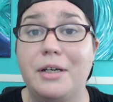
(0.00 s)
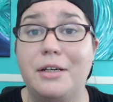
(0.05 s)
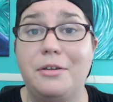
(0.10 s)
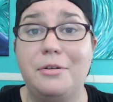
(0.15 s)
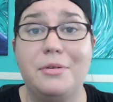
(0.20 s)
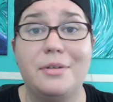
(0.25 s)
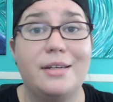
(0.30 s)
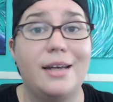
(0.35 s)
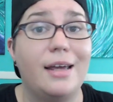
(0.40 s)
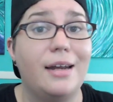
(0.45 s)

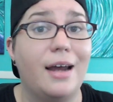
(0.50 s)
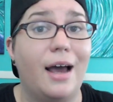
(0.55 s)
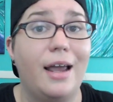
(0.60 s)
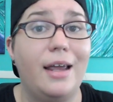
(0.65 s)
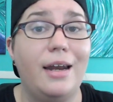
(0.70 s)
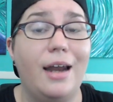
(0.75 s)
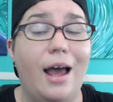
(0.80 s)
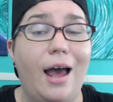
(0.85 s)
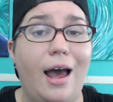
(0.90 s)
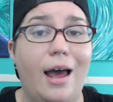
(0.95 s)
Tuesday
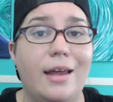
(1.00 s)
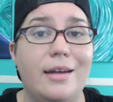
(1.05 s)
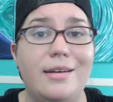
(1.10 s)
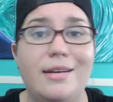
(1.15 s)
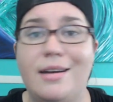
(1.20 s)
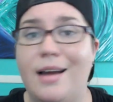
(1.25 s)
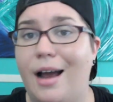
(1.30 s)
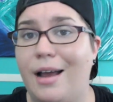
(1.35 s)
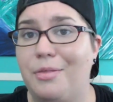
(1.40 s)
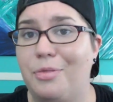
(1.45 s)
night at
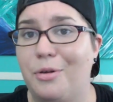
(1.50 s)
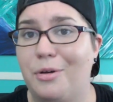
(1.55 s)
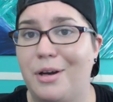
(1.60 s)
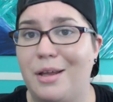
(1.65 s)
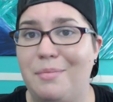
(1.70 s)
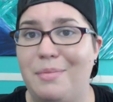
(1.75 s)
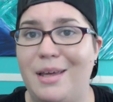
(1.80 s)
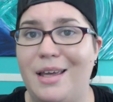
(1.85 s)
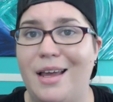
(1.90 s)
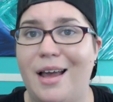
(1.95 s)

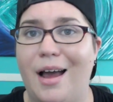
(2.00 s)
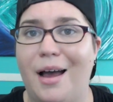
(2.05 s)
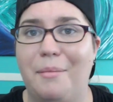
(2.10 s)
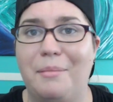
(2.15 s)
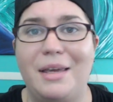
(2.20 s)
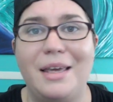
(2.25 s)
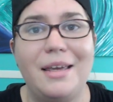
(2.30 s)
9:30 p.m.